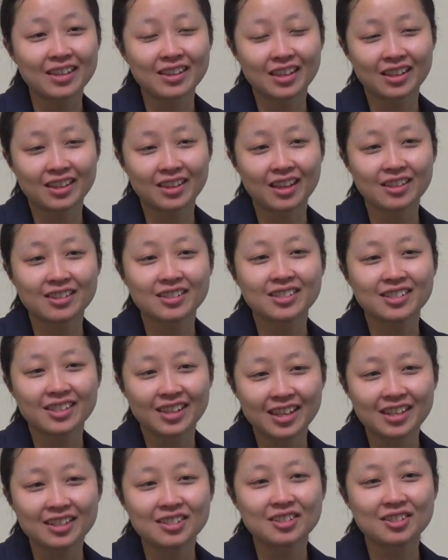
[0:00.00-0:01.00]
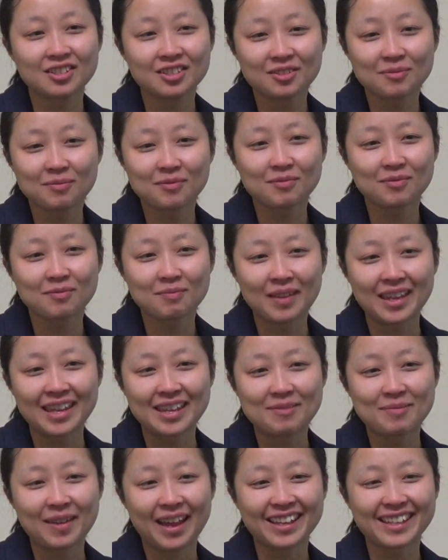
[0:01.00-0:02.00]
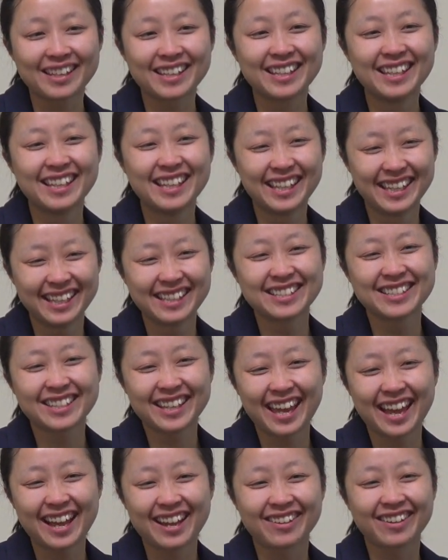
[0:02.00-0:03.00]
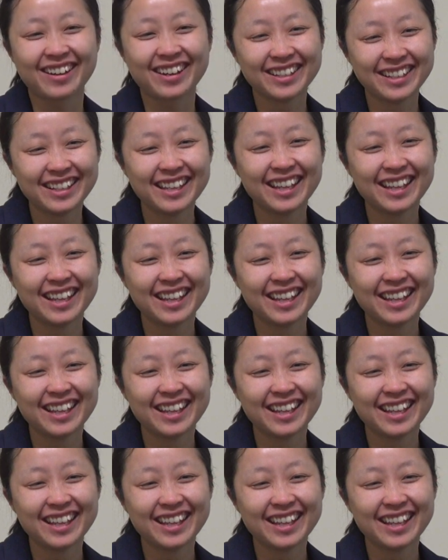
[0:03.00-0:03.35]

and then that's led me back here to Cara.